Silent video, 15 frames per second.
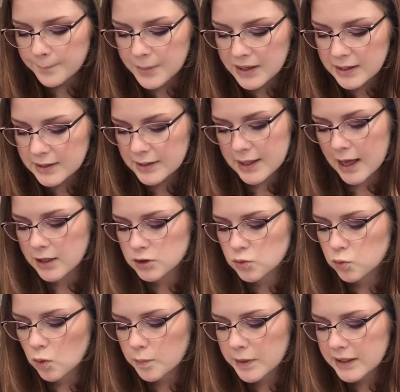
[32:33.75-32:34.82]
But yeah,
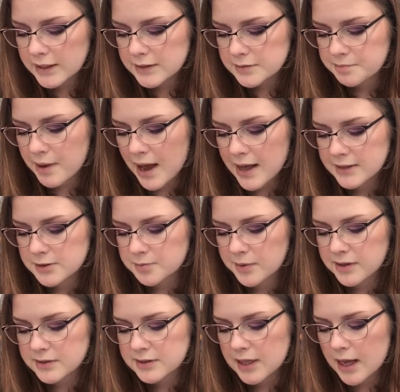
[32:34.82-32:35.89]
Swooping Is Bad
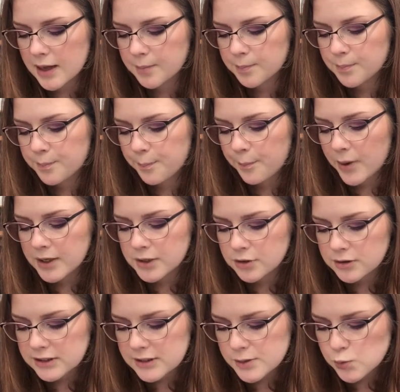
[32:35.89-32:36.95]
smells like
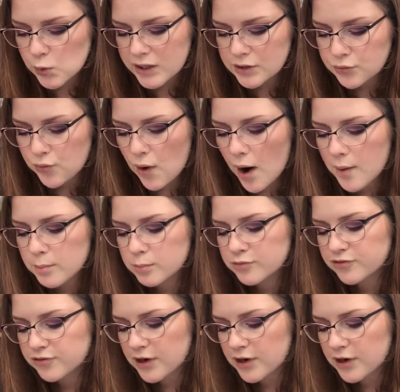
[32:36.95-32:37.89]
buttery sweet rum,